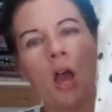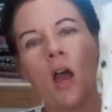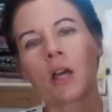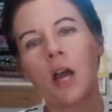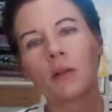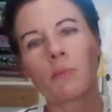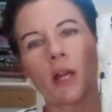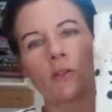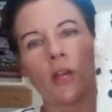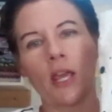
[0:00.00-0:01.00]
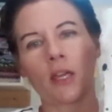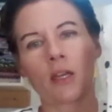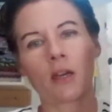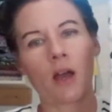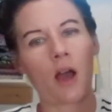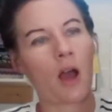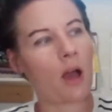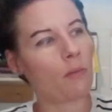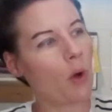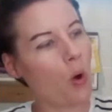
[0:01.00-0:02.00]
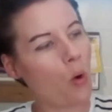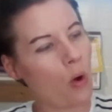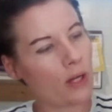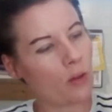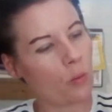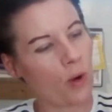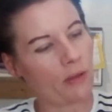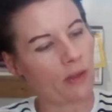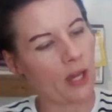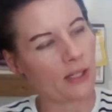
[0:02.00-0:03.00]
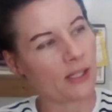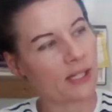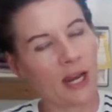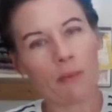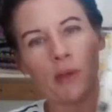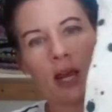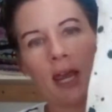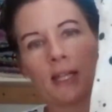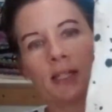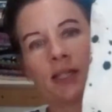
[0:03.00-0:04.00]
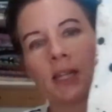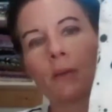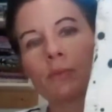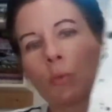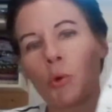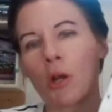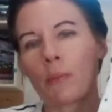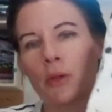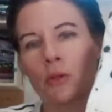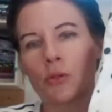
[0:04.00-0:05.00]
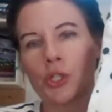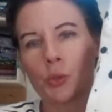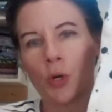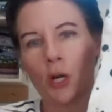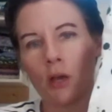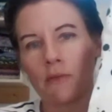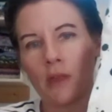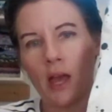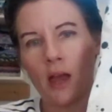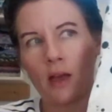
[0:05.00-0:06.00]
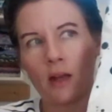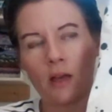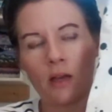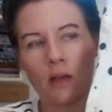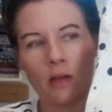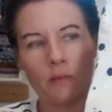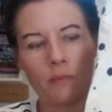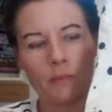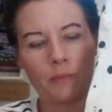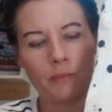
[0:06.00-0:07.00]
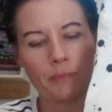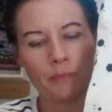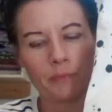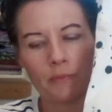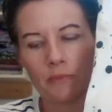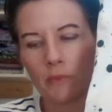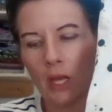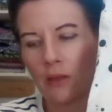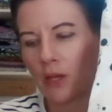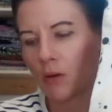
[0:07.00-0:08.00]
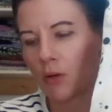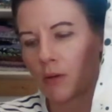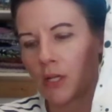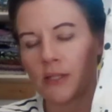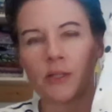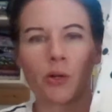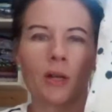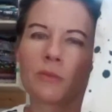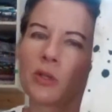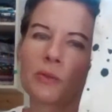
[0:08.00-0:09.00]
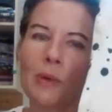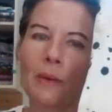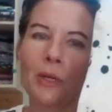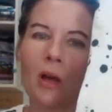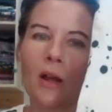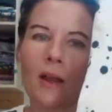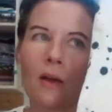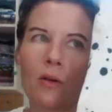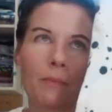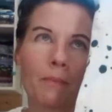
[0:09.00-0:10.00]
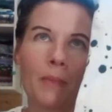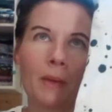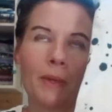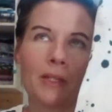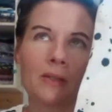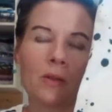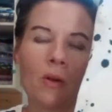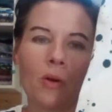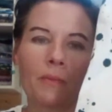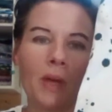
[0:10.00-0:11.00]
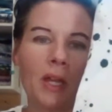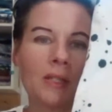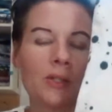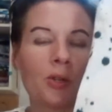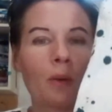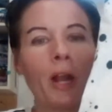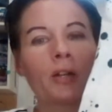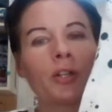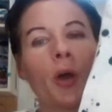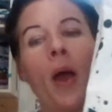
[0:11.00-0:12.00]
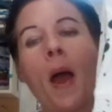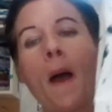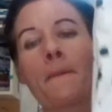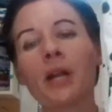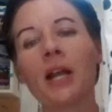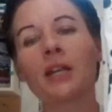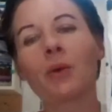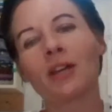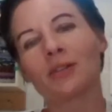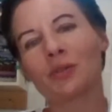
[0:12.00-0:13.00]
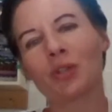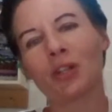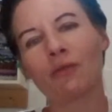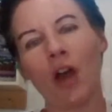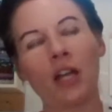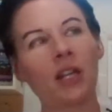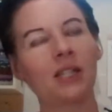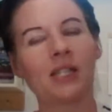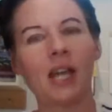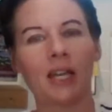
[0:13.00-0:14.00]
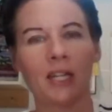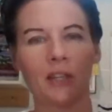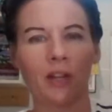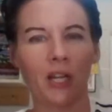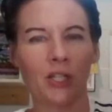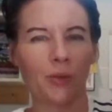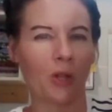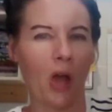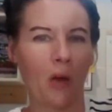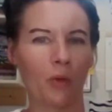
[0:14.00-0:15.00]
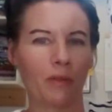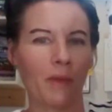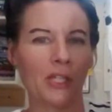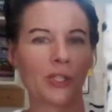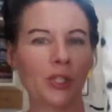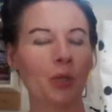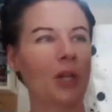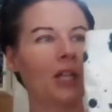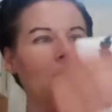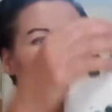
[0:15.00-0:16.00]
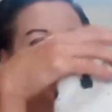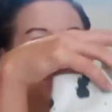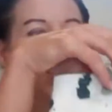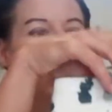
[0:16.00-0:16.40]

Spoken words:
gunmetal ink on with a stamp. I hand stamped. I put up a little short of that. I think on Instagram, so it's probably gone now, or maybe it's on my Instagram. I don't know. But anyway, it's really fun. That's a technique that I do a lot with my students